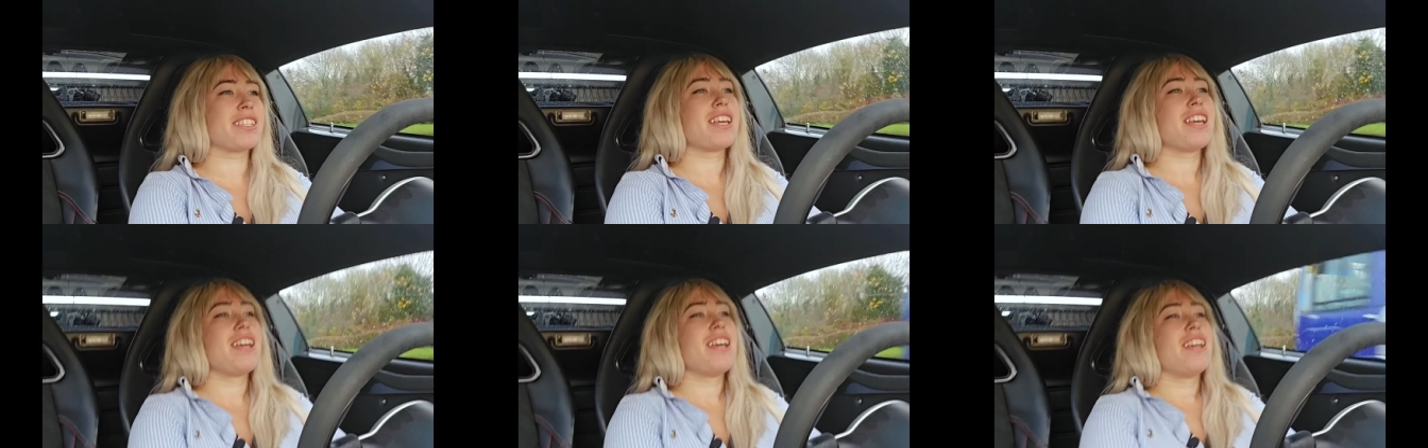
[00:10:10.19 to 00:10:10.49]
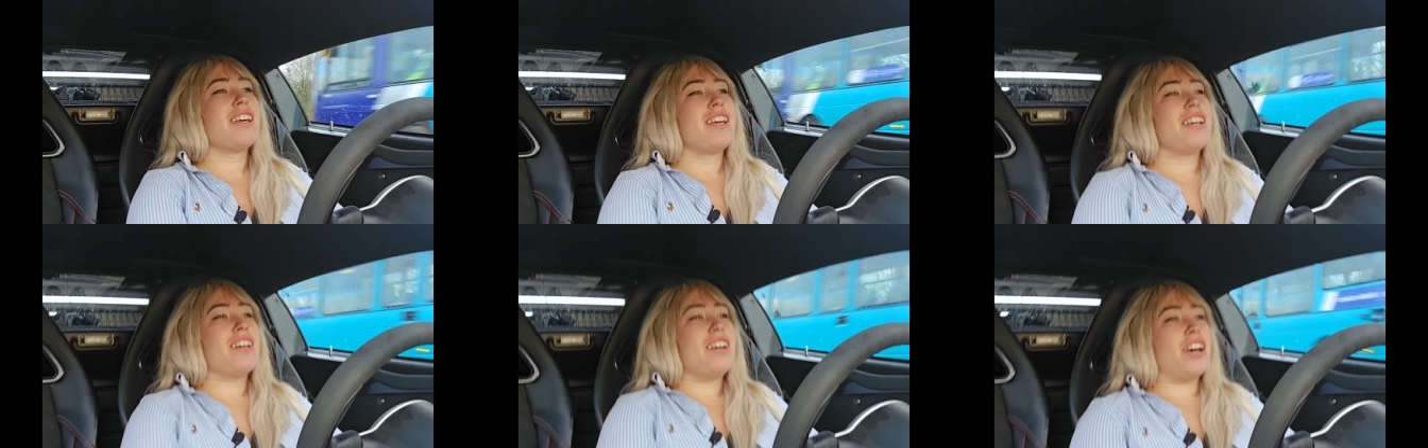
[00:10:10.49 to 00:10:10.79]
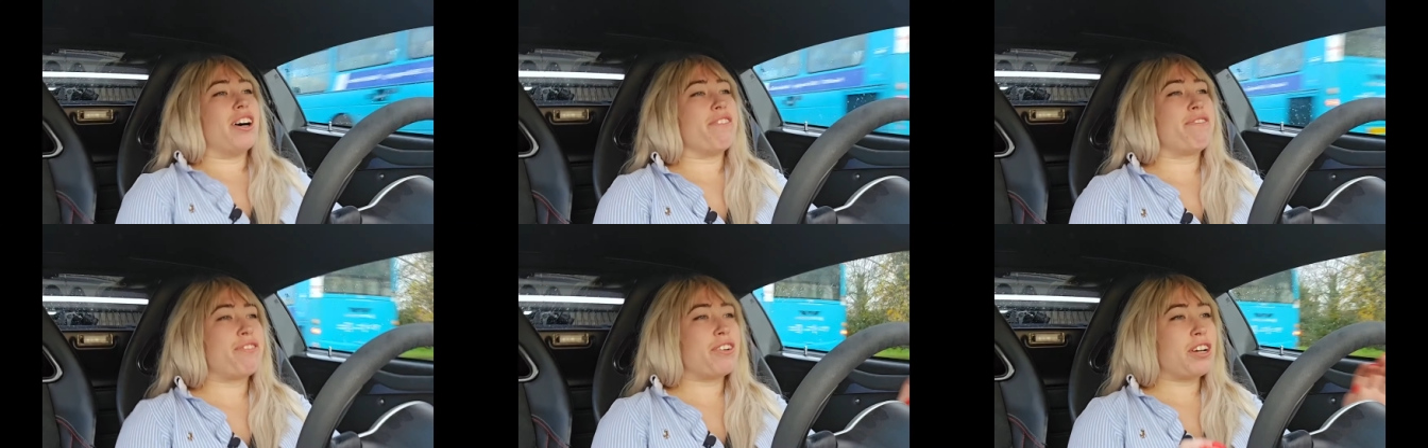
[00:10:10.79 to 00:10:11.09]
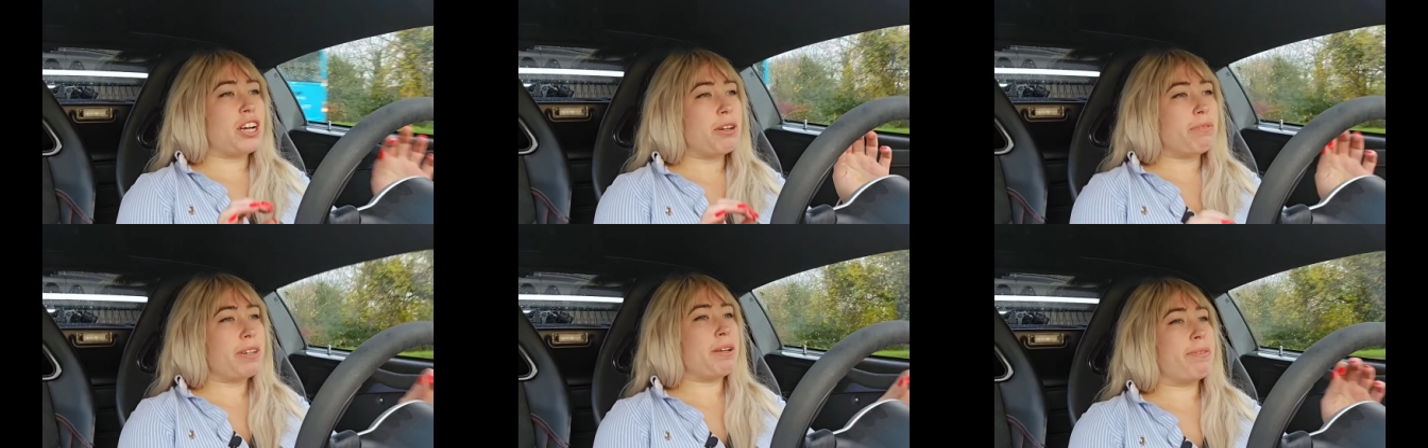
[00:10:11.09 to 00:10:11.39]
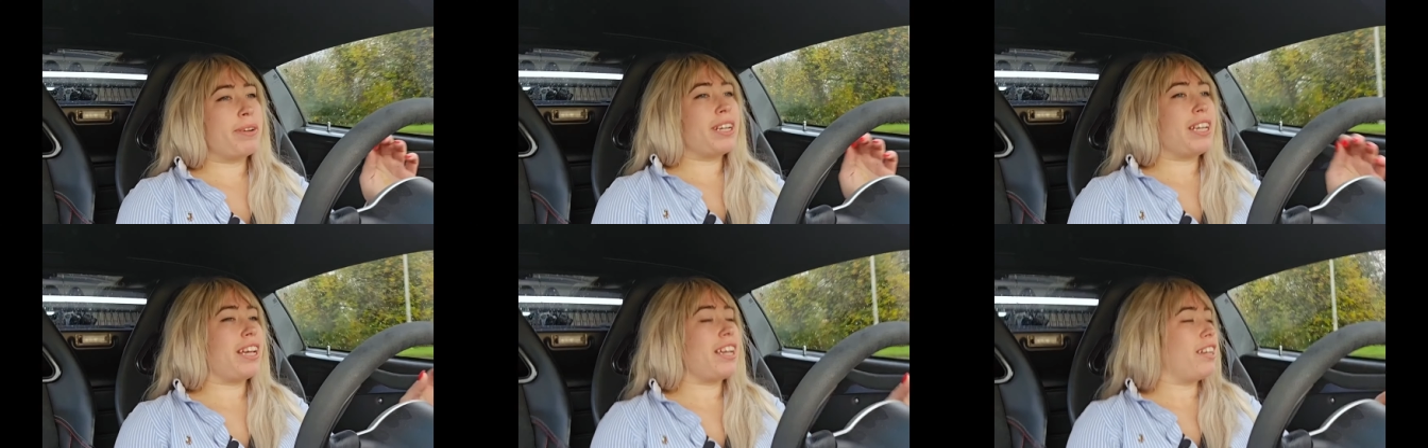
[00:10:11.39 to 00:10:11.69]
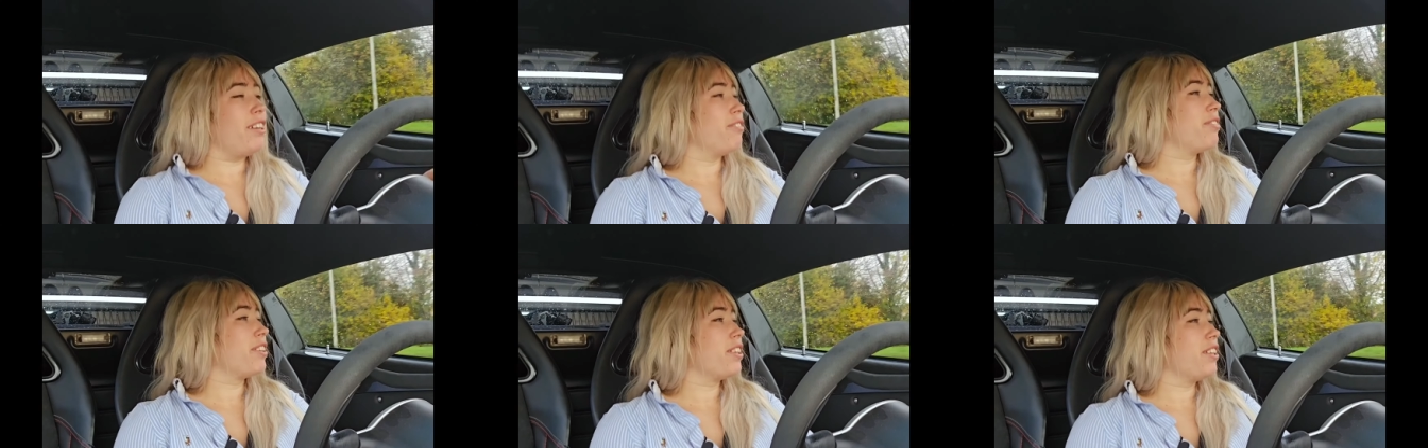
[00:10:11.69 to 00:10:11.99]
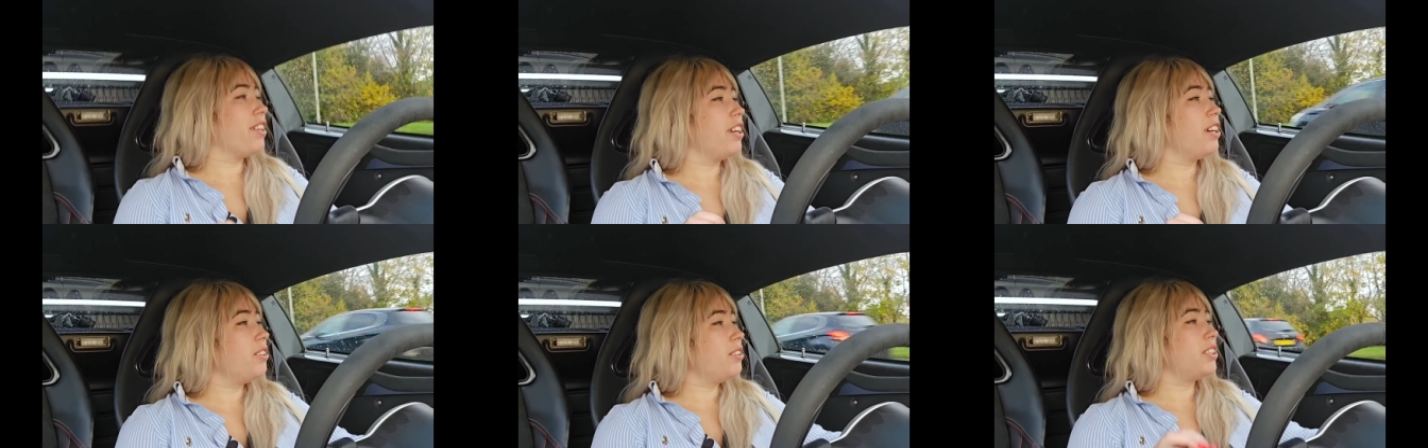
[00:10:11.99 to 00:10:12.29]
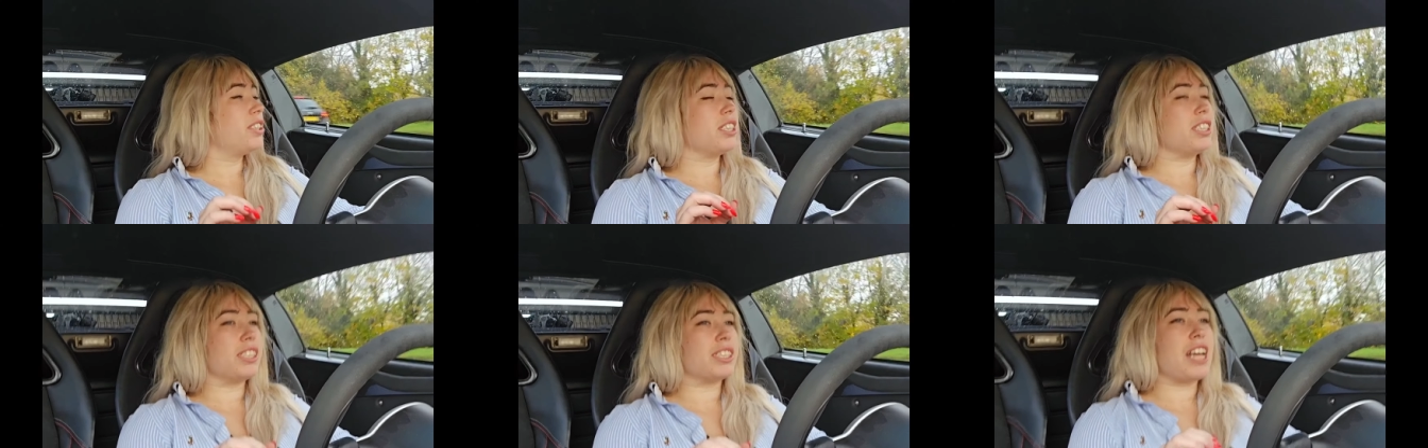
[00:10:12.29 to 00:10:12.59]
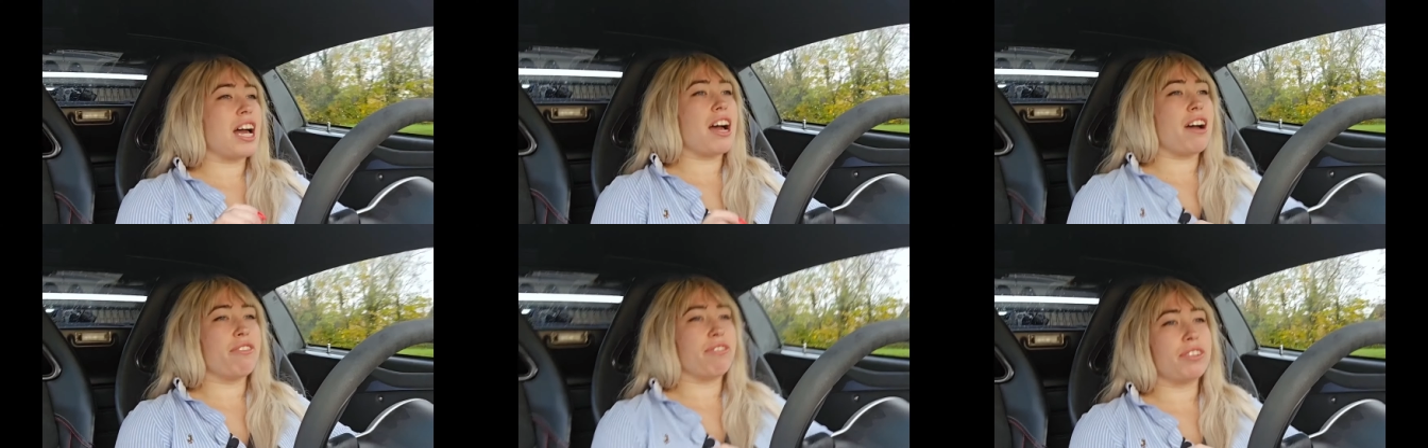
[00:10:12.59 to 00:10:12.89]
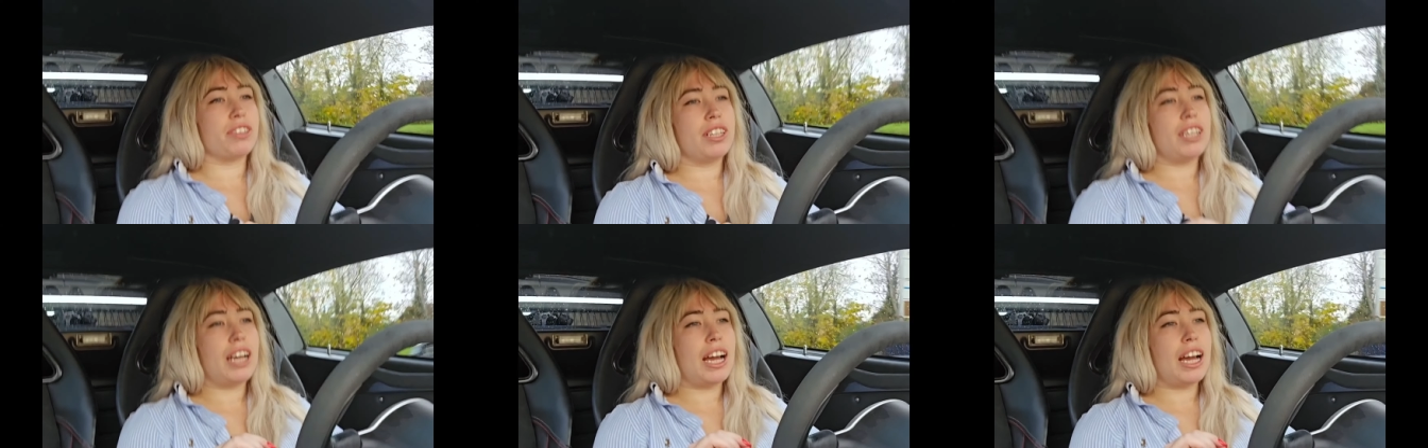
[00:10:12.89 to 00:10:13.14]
I firmly believe that Lotus have